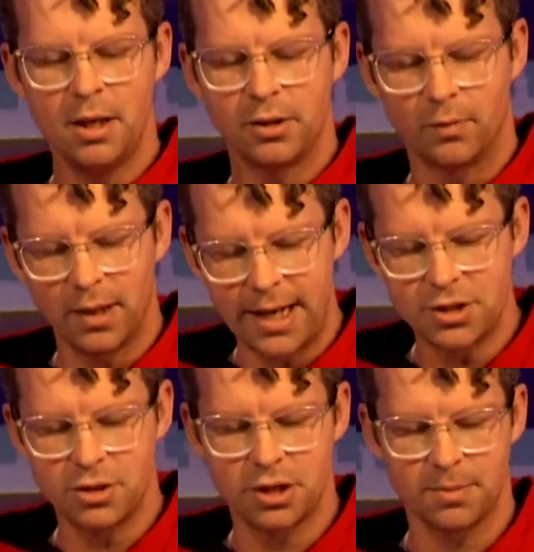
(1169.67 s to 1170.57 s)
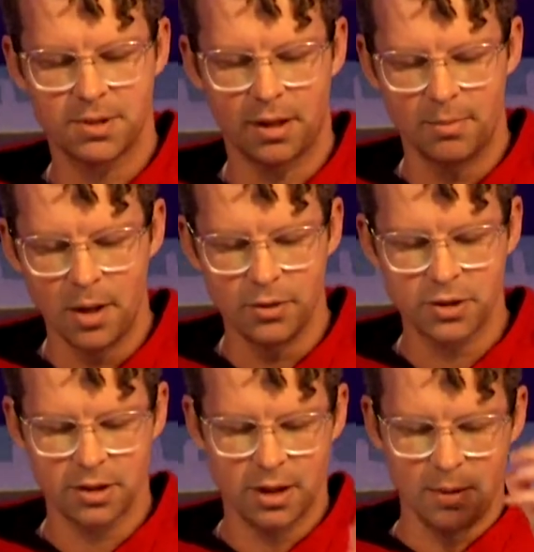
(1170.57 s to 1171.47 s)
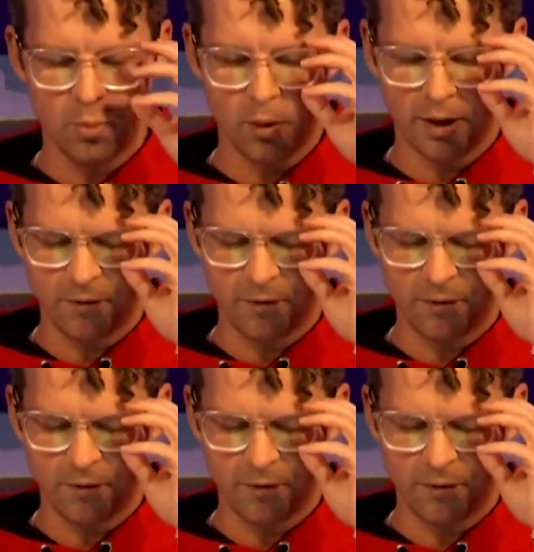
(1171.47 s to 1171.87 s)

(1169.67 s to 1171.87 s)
the relationships that are most important.